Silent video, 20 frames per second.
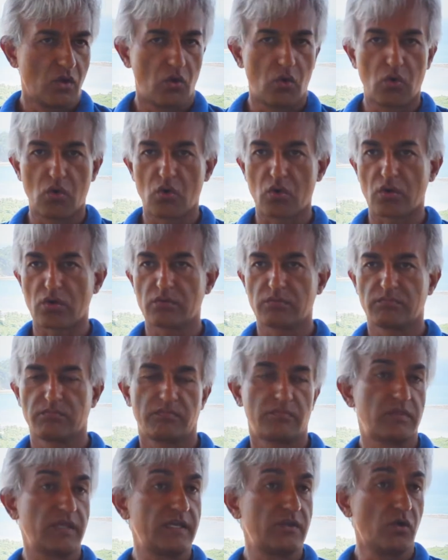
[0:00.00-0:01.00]
or
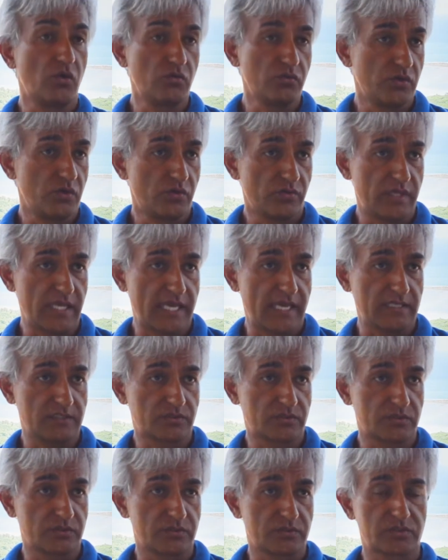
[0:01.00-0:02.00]
they don't know the
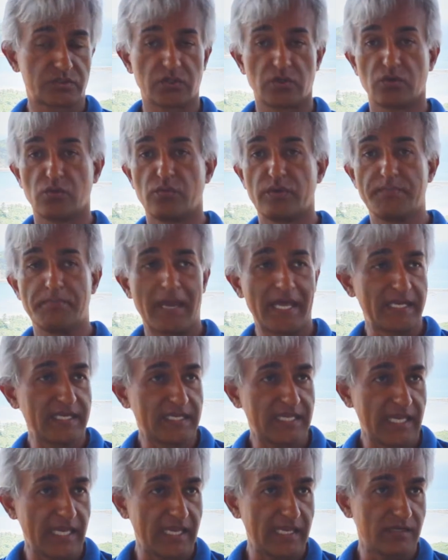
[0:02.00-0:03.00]
answers, so we
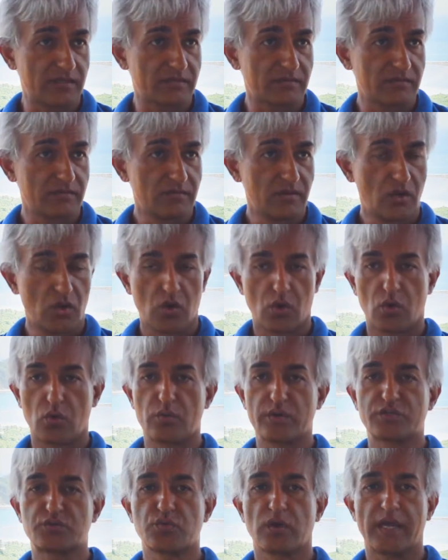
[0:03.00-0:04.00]
medicate or
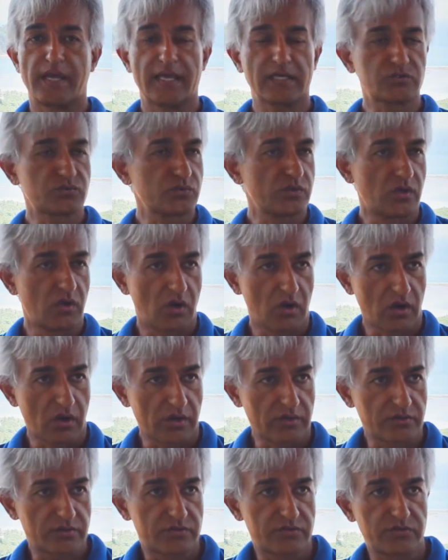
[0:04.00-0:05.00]
we try extra
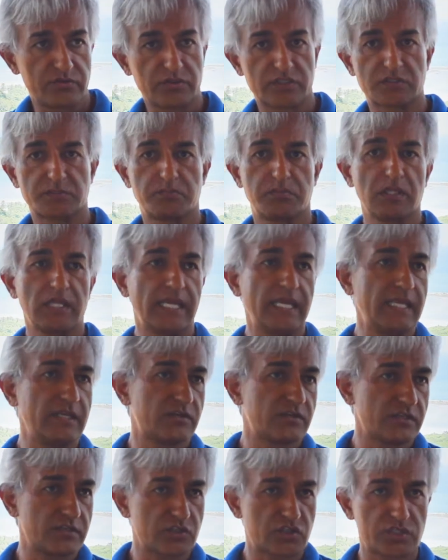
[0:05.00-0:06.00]
hard to explain
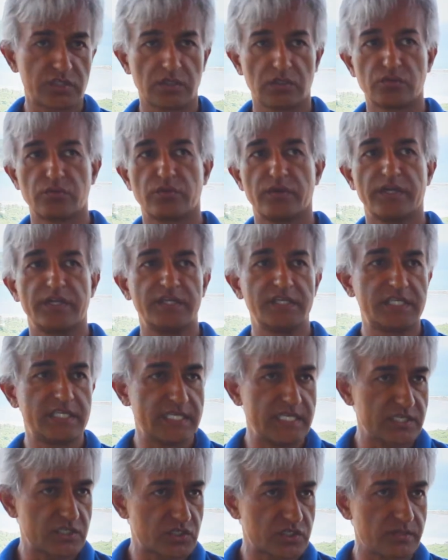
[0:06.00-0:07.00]
to the children and
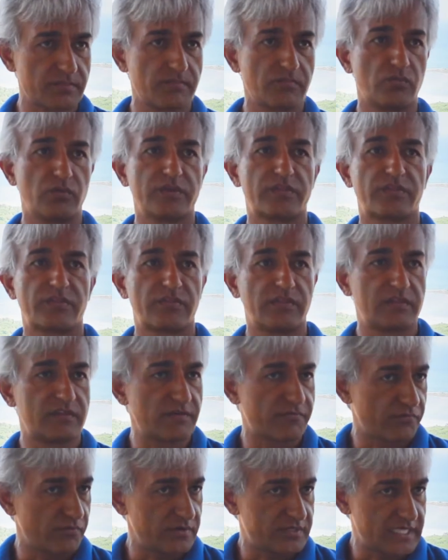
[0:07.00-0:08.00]
teach them with
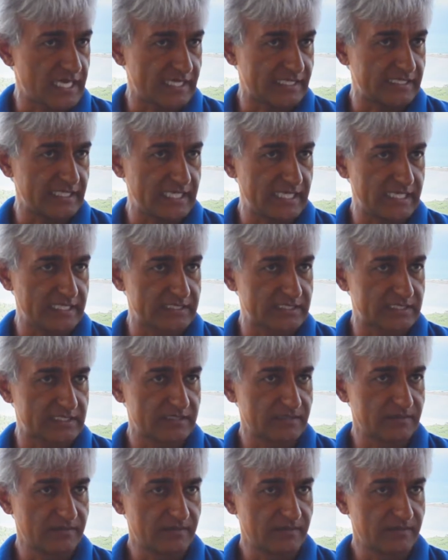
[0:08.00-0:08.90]
different techniques.